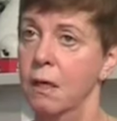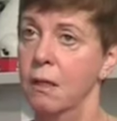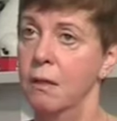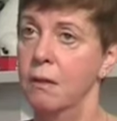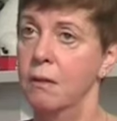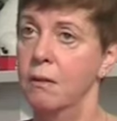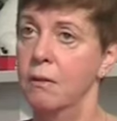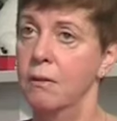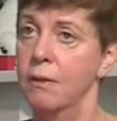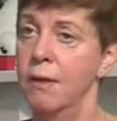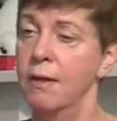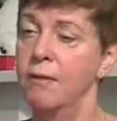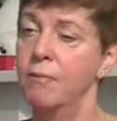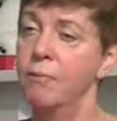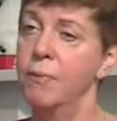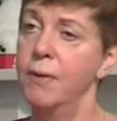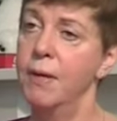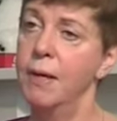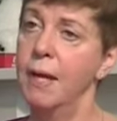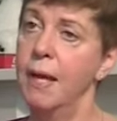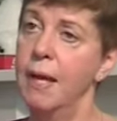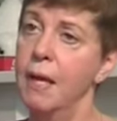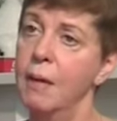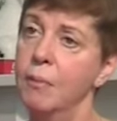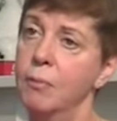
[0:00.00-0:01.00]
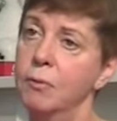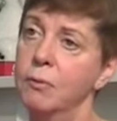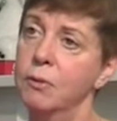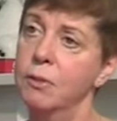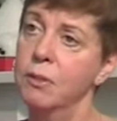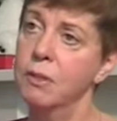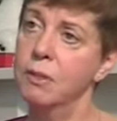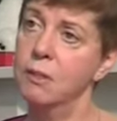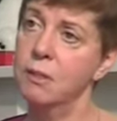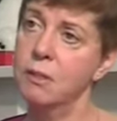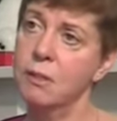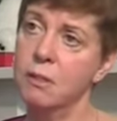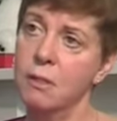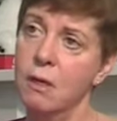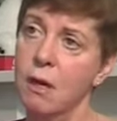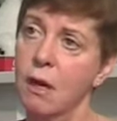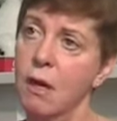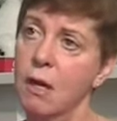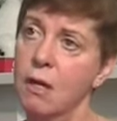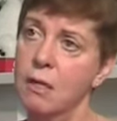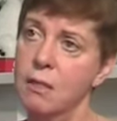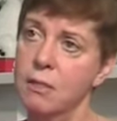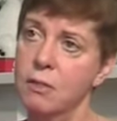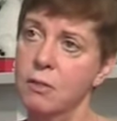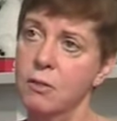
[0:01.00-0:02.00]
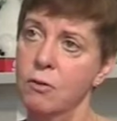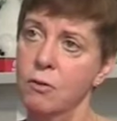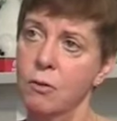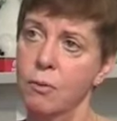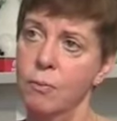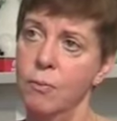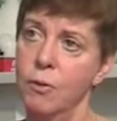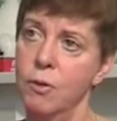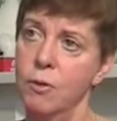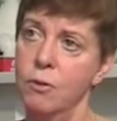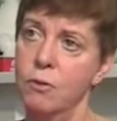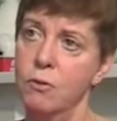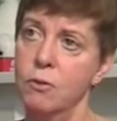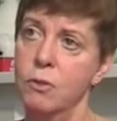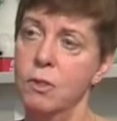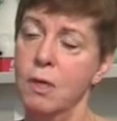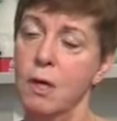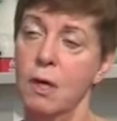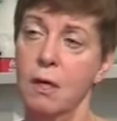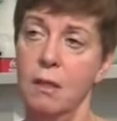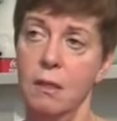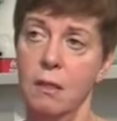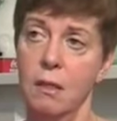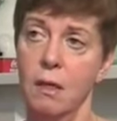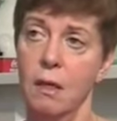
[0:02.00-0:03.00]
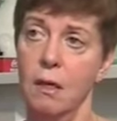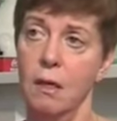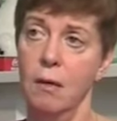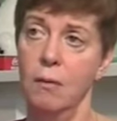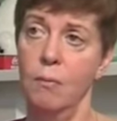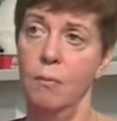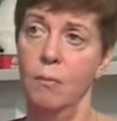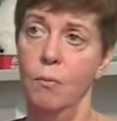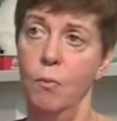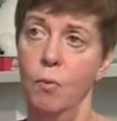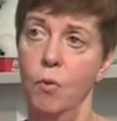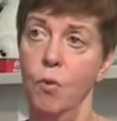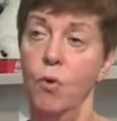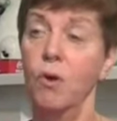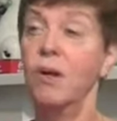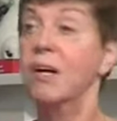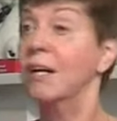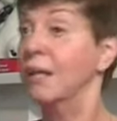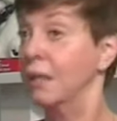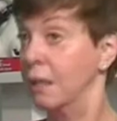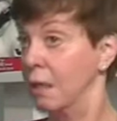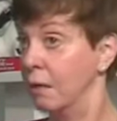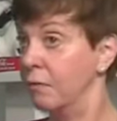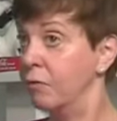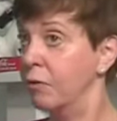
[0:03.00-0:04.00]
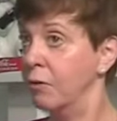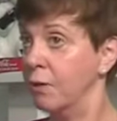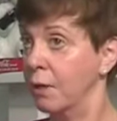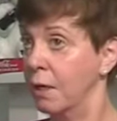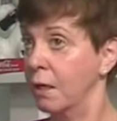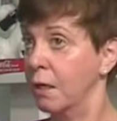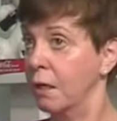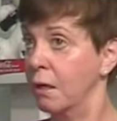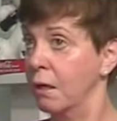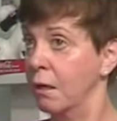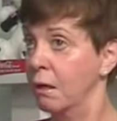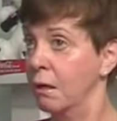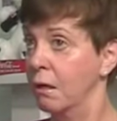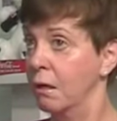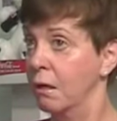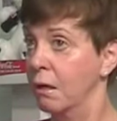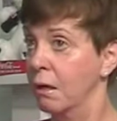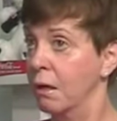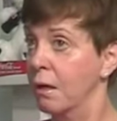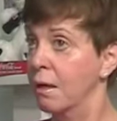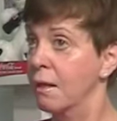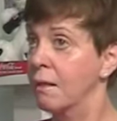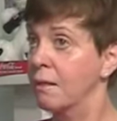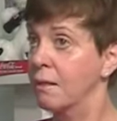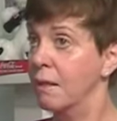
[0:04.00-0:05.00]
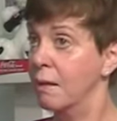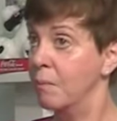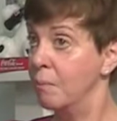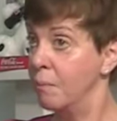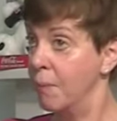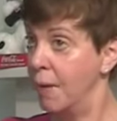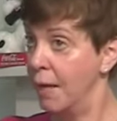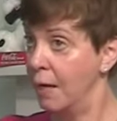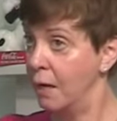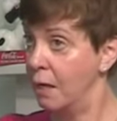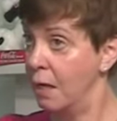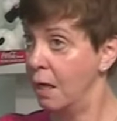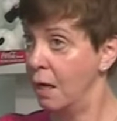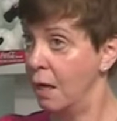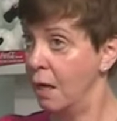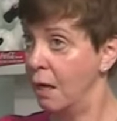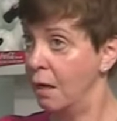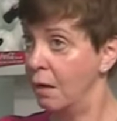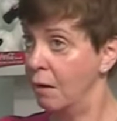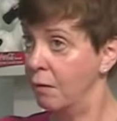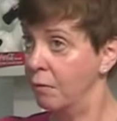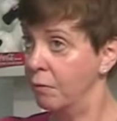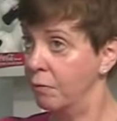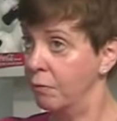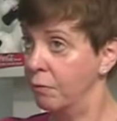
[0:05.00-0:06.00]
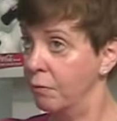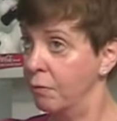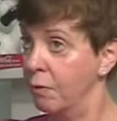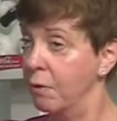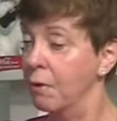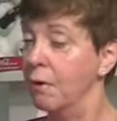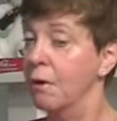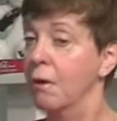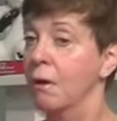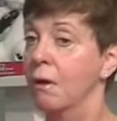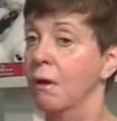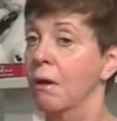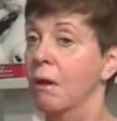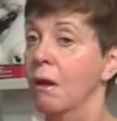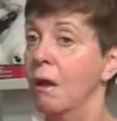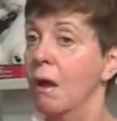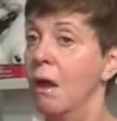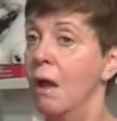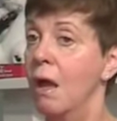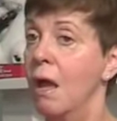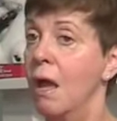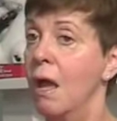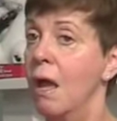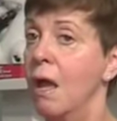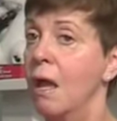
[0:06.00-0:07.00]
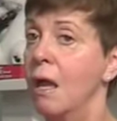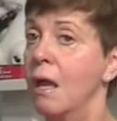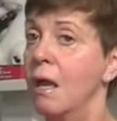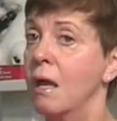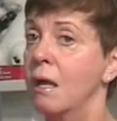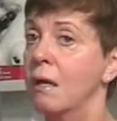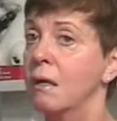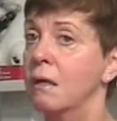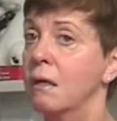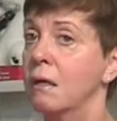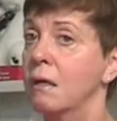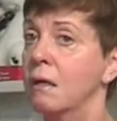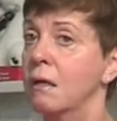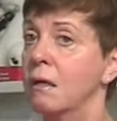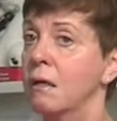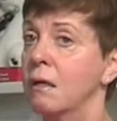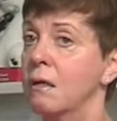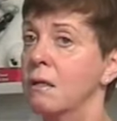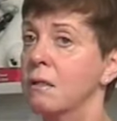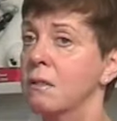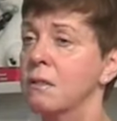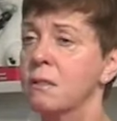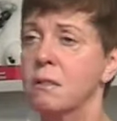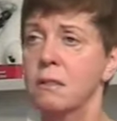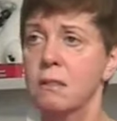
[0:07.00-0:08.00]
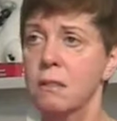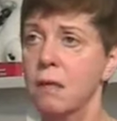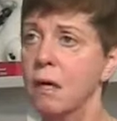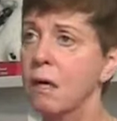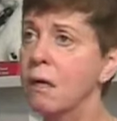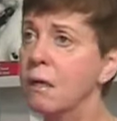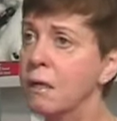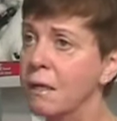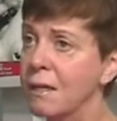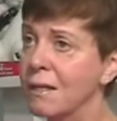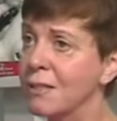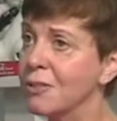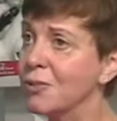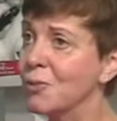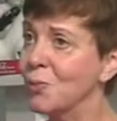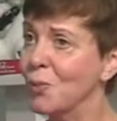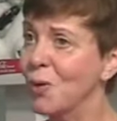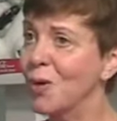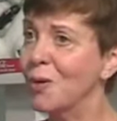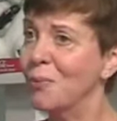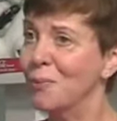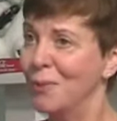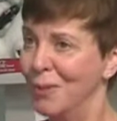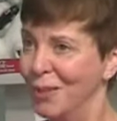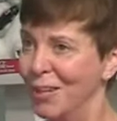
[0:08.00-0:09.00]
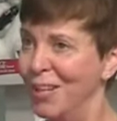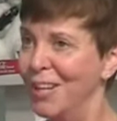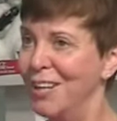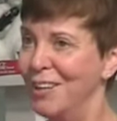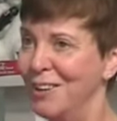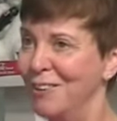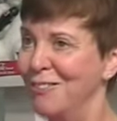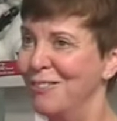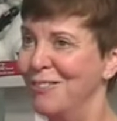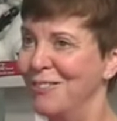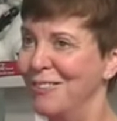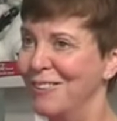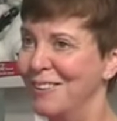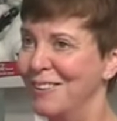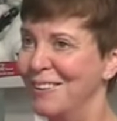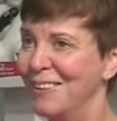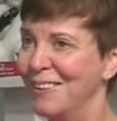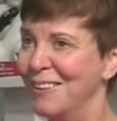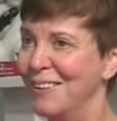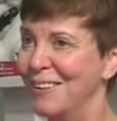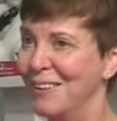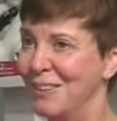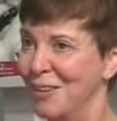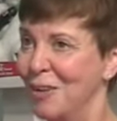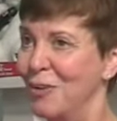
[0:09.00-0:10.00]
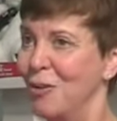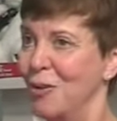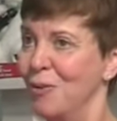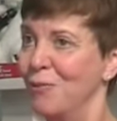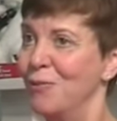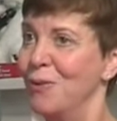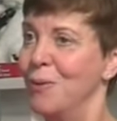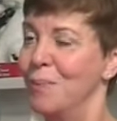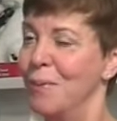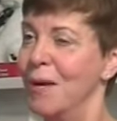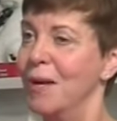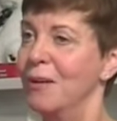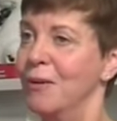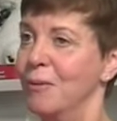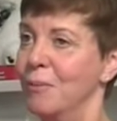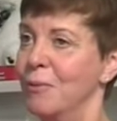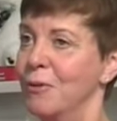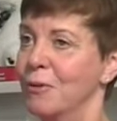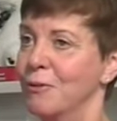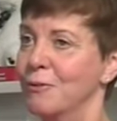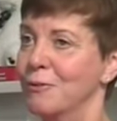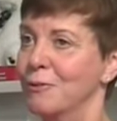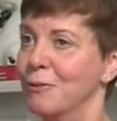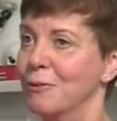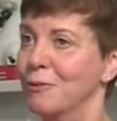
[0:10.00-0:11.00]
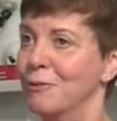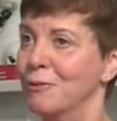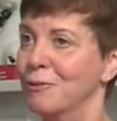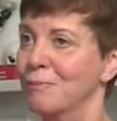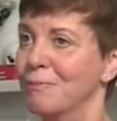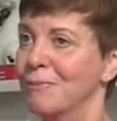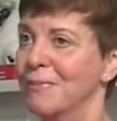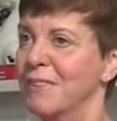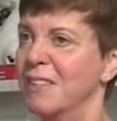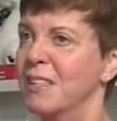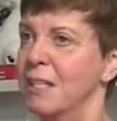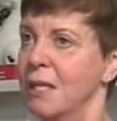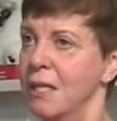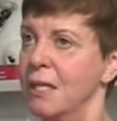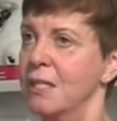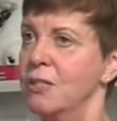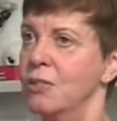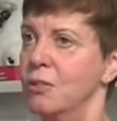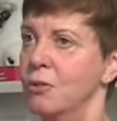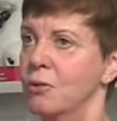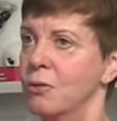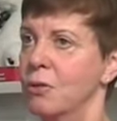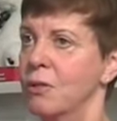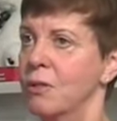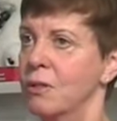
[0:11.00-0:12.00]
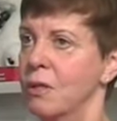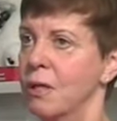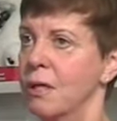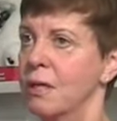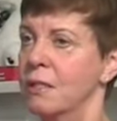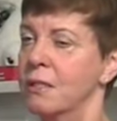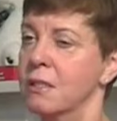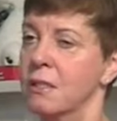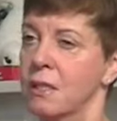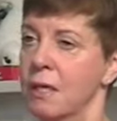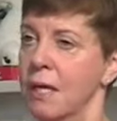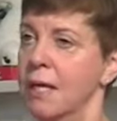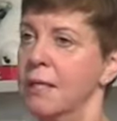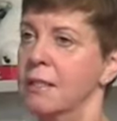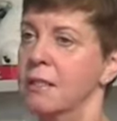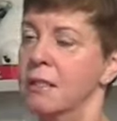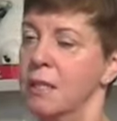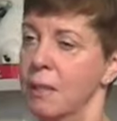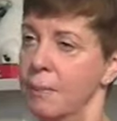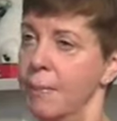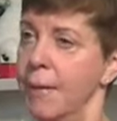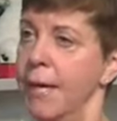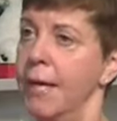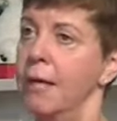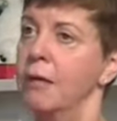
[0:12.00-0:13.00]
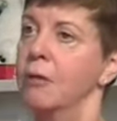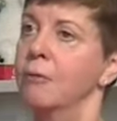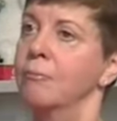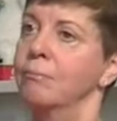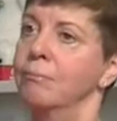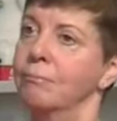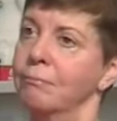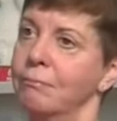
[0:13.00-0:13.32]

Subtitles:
They've been able to disguise their abuse, I think, more cleverly than men have. And society doesn't want to believe that there are female abusers. It's easier to think it's a nasty man.